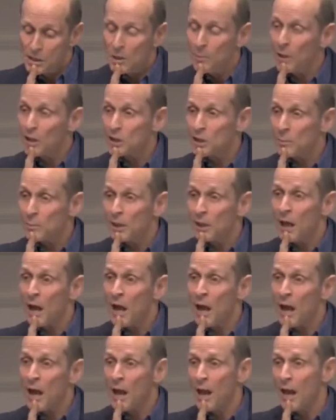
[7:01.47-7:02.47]
must have been
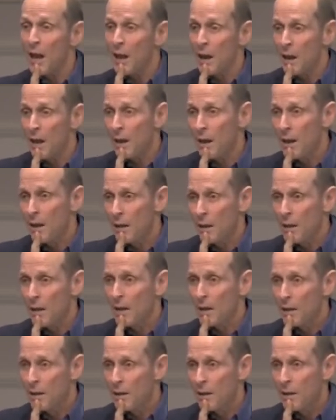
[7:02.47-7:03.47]
high
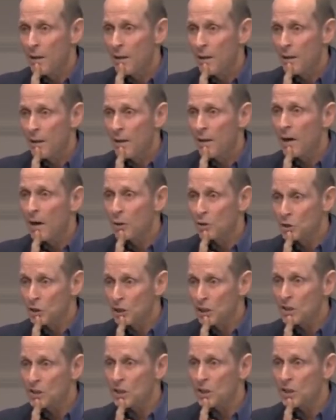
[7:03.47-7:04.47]
on
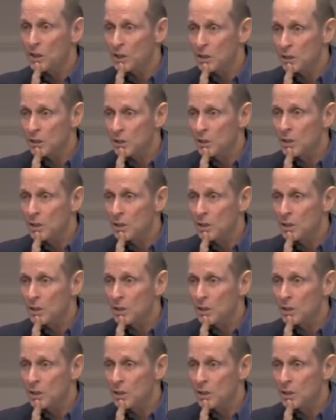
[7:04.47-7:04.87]
Jesus.